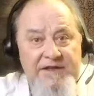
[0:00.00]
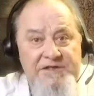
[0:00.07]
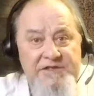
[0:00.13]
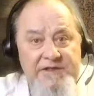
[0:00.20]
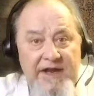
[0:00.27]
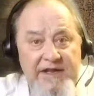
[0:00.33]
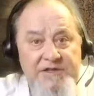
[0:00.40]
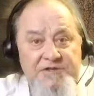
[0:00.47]

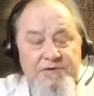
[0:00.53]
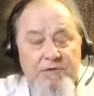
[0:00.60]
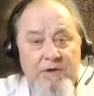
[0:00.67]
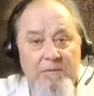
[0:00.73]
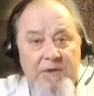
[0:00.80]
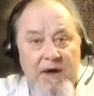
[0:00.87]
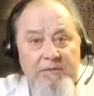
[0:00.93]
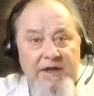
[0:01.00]
States through a
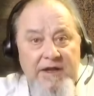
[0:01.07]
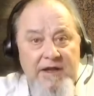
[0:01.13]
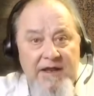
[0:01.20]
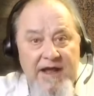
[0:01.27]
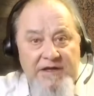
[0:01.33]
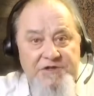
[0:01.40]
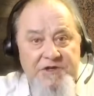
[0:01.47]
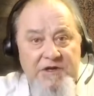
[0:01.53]
public
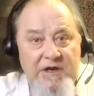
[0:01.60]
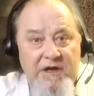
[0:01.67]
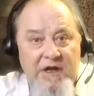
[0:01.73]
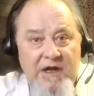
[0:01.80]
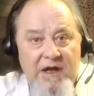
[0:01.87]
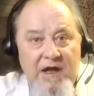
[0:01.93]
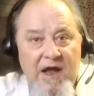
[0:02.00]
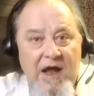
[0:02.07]
election
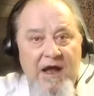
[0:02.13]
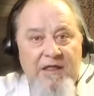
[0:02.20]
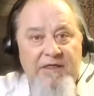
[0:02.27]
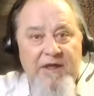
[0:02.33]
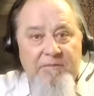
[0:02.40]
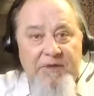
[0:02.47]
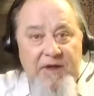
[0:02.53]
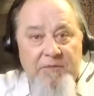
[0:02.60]

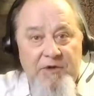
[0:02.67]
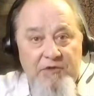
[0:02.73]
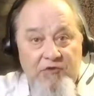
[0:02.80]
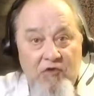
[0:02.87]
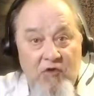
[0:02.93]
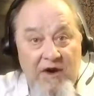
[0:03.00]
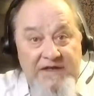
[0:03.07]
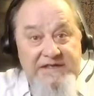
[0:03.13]
that people
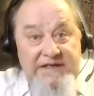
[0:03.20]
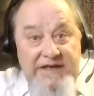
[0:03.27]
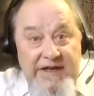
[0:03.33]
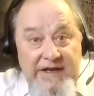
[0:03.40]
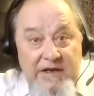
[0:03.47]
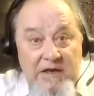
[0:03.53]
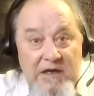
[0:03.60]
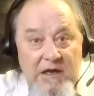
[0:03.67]
trust
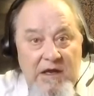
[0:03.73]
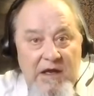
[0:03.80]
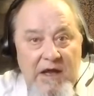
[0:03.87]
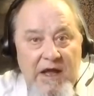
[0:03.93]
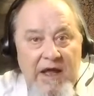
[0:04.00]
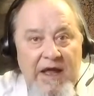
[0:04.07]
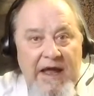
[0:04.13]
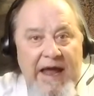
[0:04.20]
in.
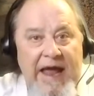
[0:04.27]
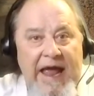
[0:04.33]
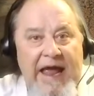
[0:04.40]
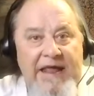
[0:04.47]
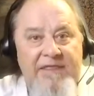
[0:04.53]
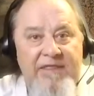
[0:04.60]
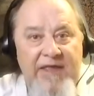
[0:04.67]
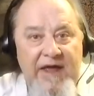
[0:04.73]

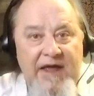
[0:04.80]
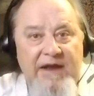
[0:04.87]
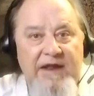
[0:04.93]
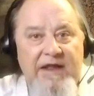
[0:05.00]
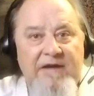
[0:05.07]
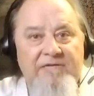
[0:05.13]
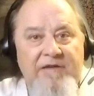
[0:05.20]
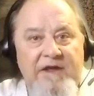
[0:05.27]
And then,
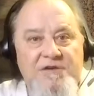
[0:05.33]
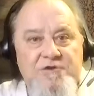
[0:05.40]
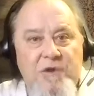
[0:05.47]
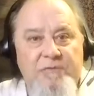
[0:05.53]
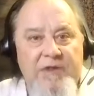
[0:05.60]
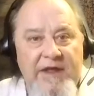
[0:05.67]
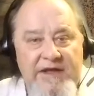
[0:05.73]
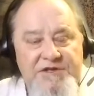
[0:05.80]
if he is
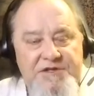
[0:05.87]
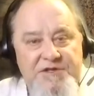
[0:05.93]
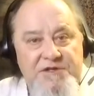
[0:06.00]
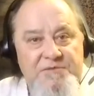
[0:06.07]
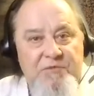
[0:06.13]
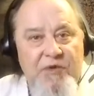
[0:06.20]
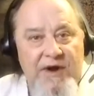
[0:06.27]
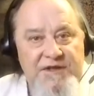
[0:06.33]
replaced
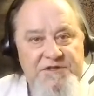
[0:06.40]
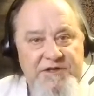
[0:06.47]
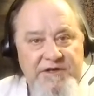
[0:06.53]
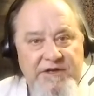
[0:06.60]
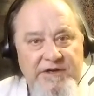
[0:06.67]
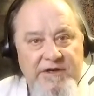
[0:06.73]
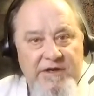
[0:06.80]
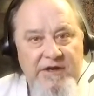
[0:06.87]
as
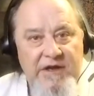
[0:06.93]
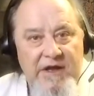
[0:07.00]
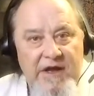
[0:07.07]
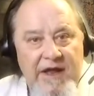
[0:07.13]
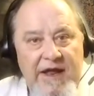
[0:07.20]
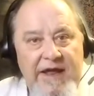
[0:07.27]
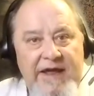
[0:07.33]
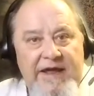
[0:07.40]
president,
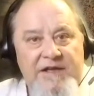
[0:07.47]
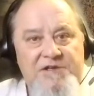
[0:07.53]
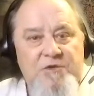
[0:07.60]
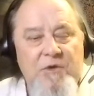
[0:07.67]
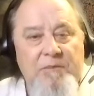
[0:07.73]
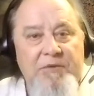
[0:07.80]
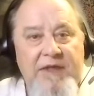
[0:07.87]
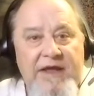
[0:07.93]
he is
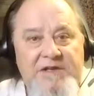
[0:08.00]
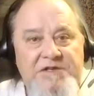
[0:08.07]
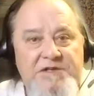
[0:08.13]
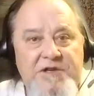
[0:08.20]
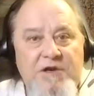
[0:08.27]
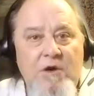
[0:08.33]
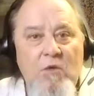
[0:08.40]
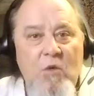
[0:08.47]
replaced
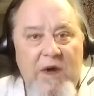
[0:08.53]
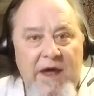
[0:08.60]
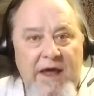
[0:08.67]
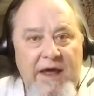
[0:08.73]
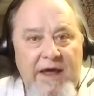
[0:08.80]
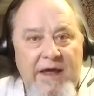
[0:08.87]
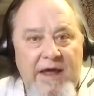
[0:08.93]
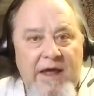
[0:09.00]
in a
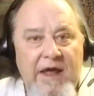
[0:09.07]
way